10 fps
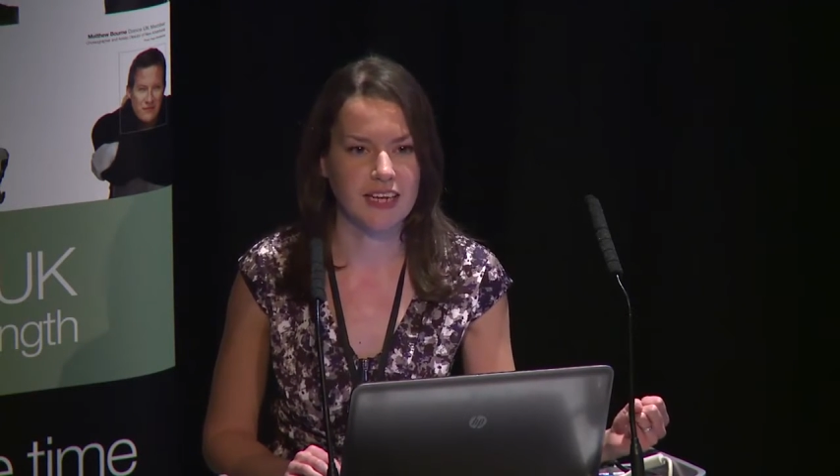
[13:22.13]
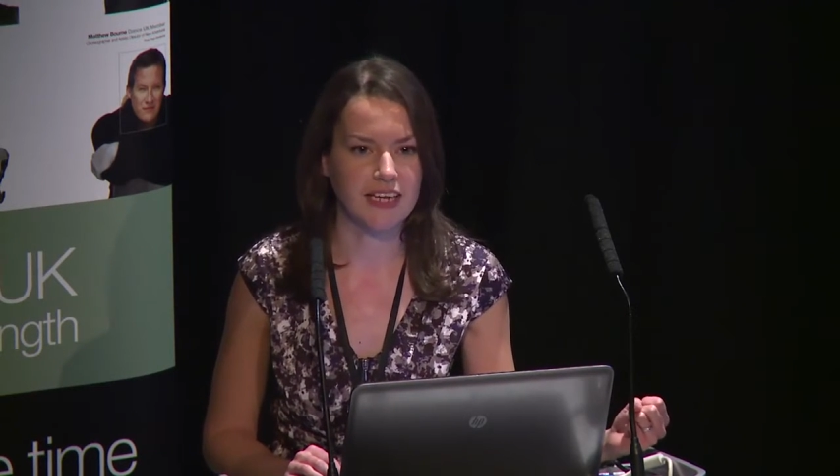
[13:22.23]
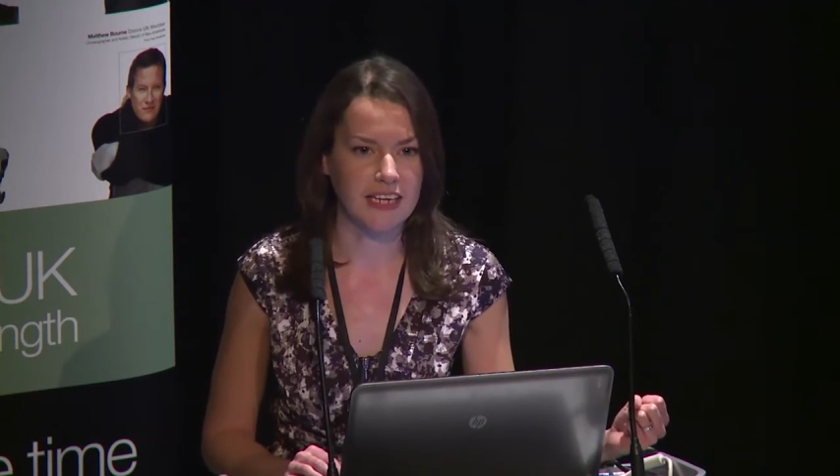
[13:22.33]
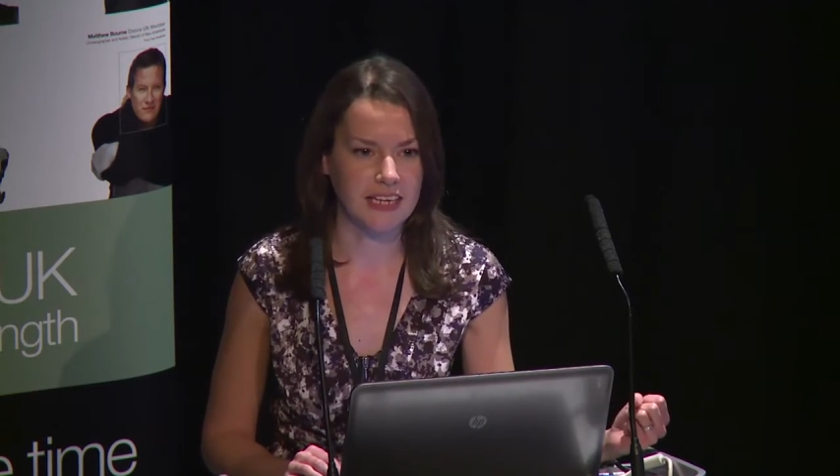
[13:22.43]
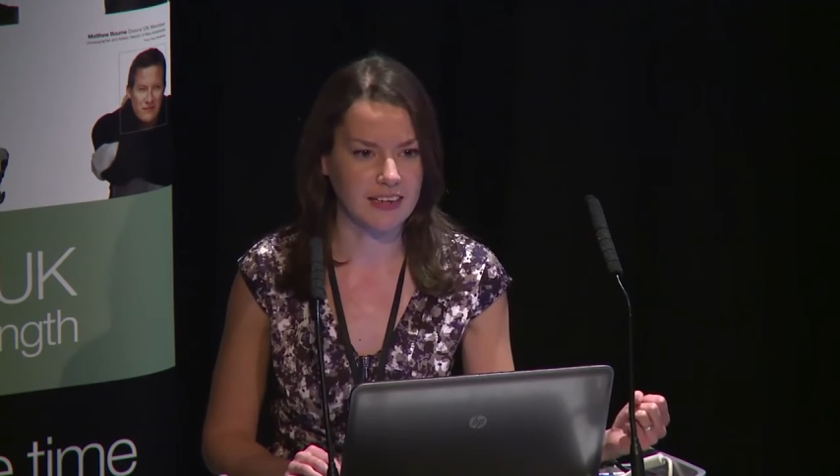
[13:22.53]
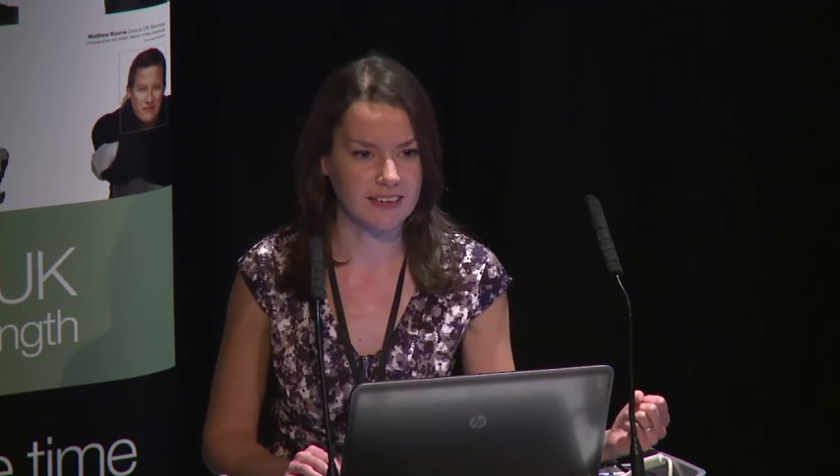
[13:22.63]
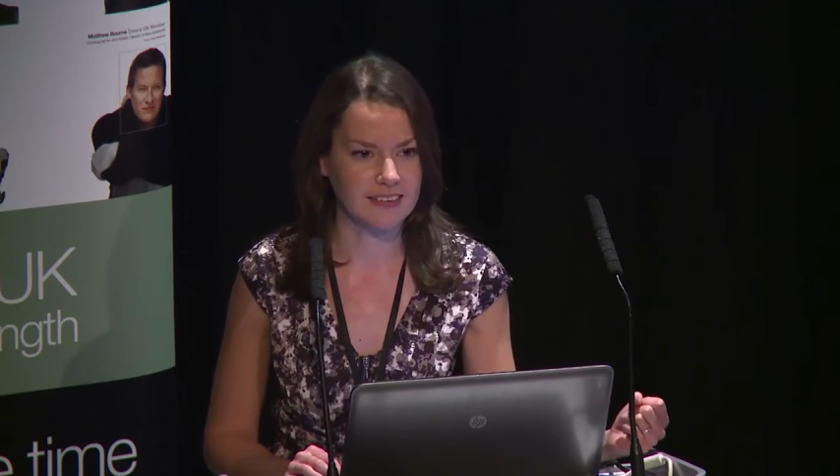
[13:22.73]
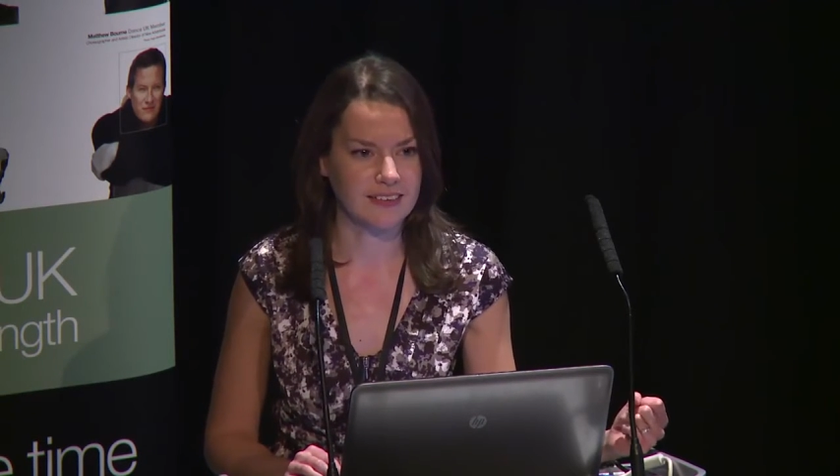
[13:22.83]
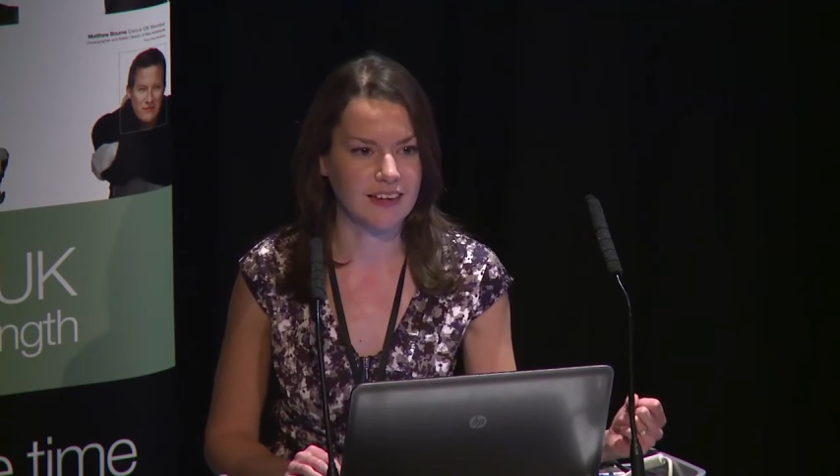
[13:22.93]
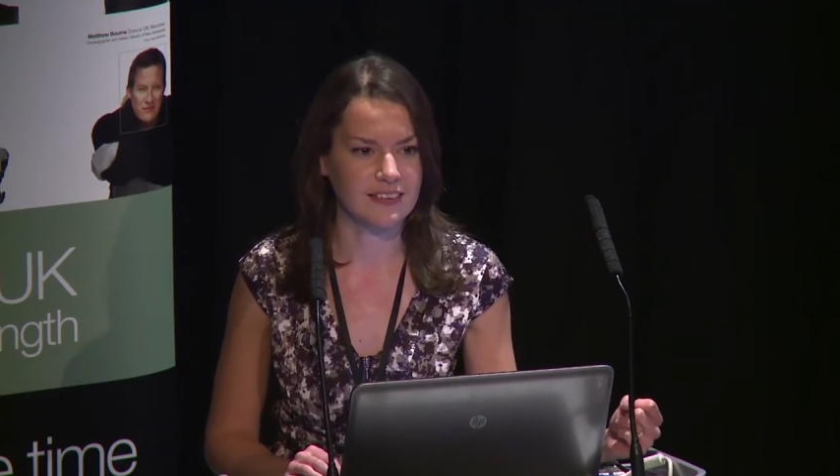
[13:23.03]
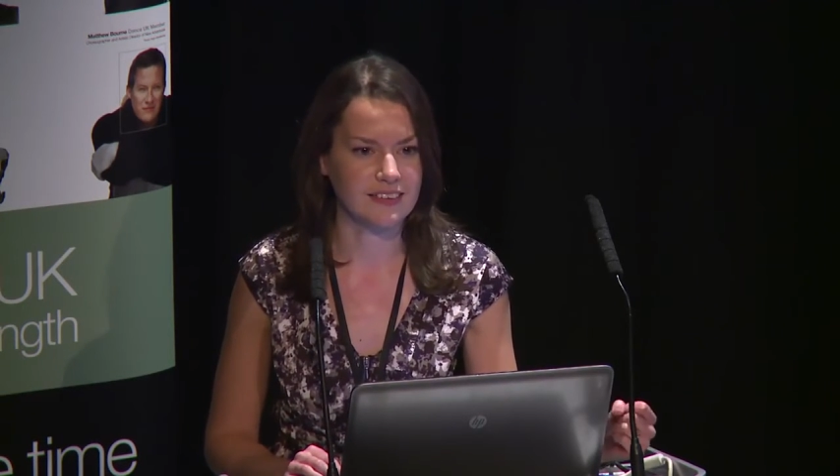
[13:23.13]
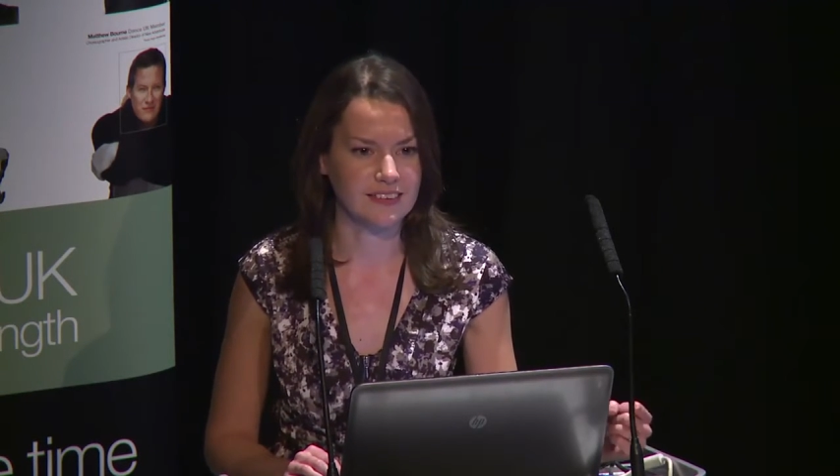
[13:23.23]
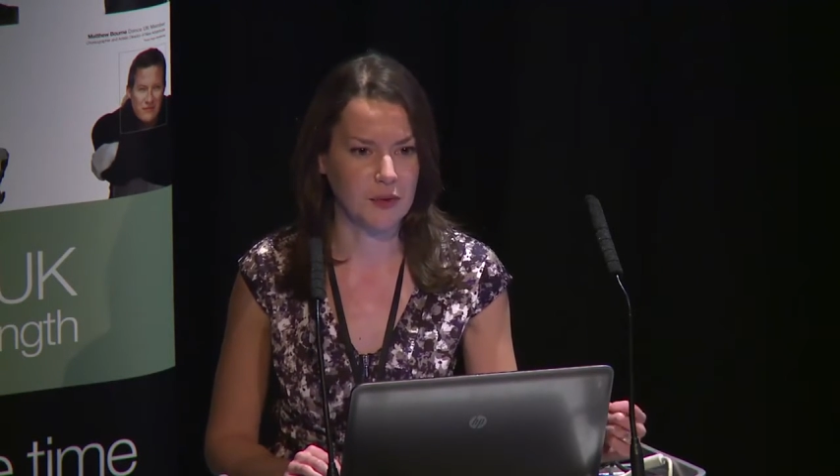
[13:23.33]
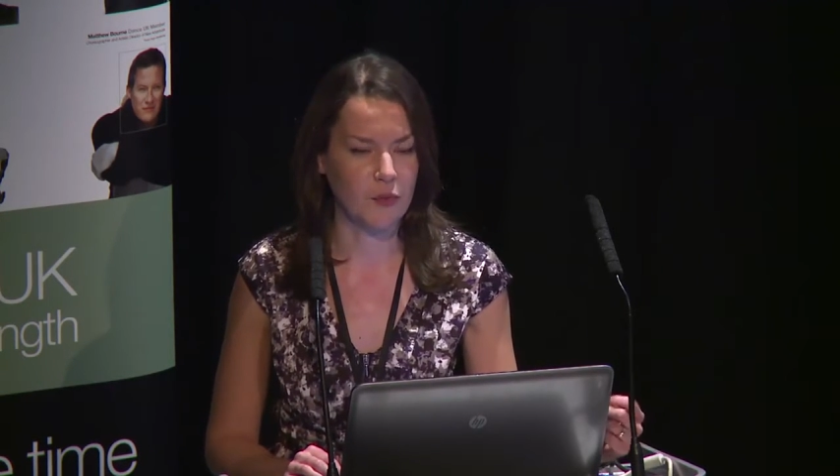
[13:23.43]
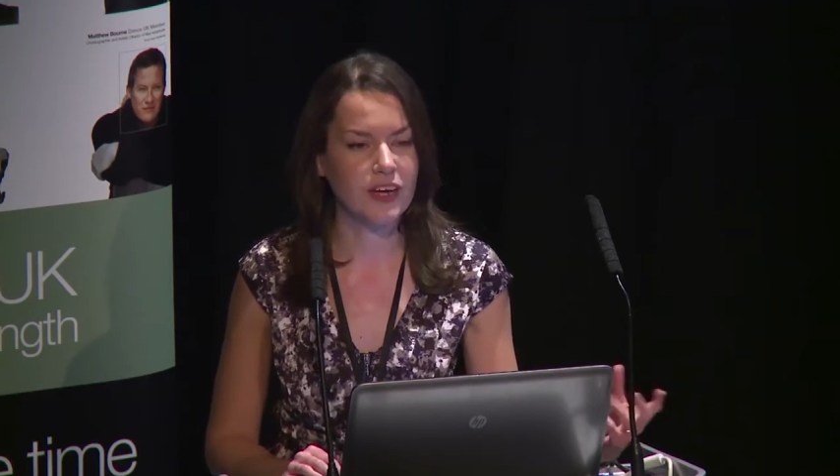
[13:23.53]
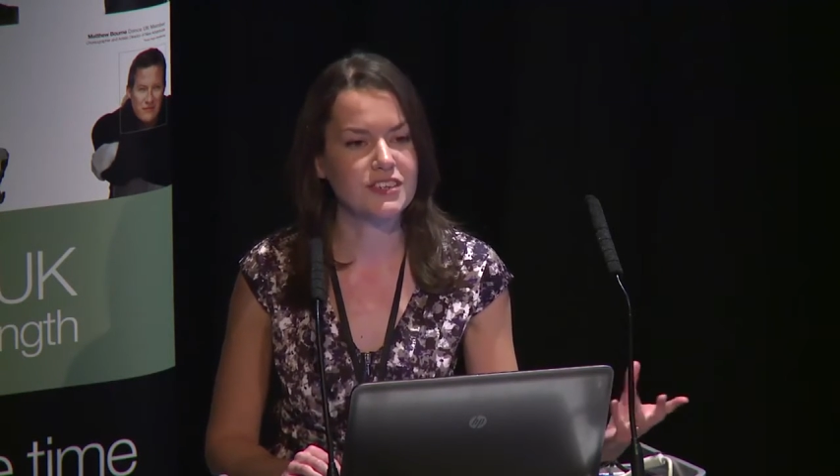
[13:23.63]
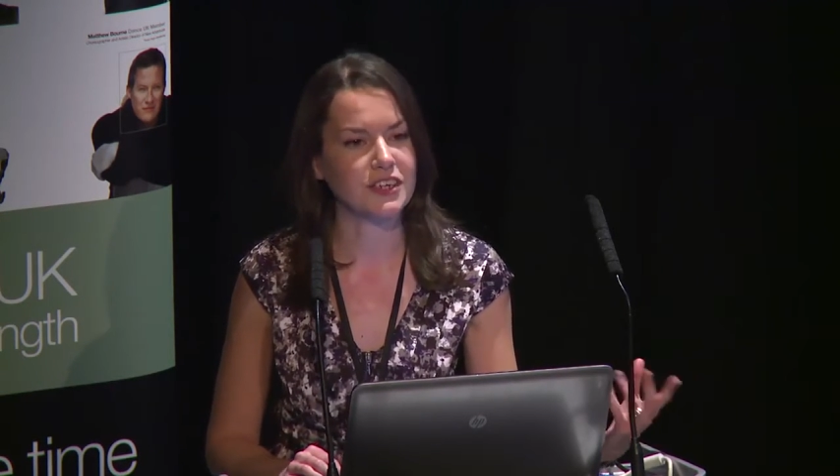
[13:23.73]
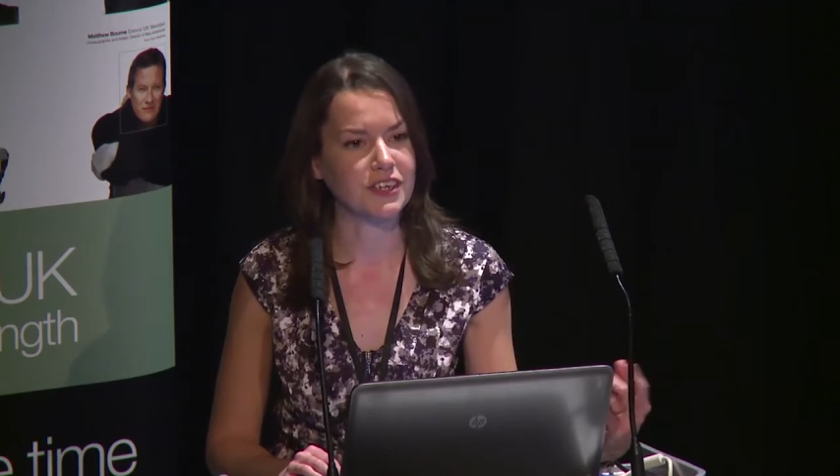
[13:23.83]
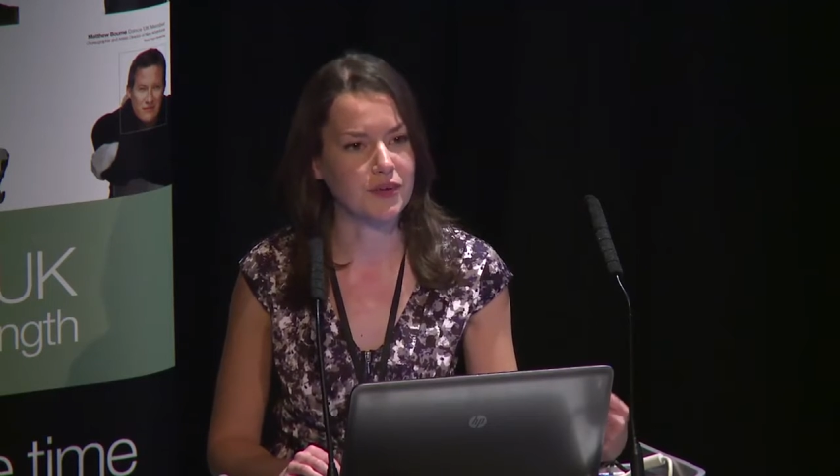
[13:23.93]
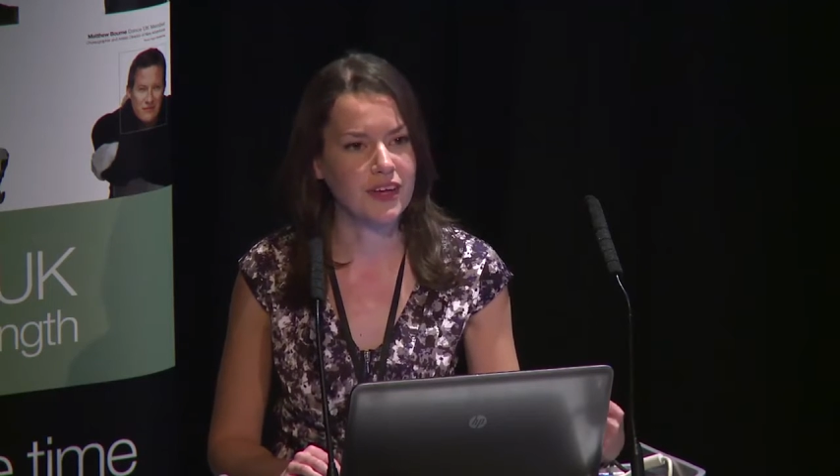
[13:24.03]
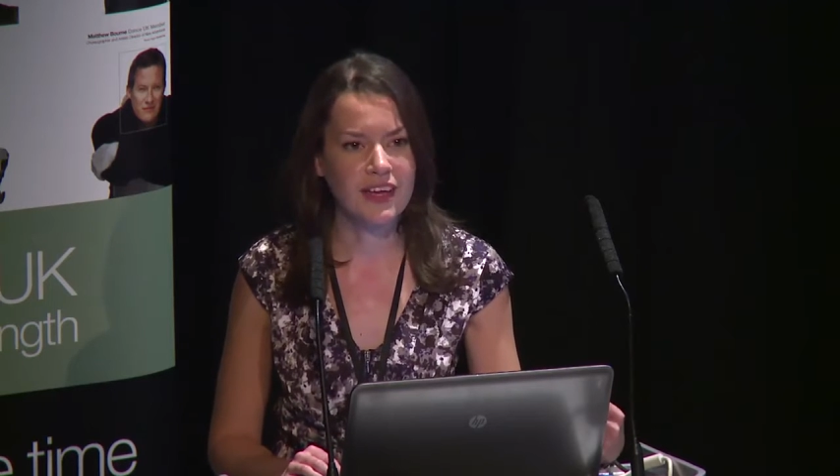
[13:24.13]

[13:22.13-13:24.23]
technique exercises. So why don't you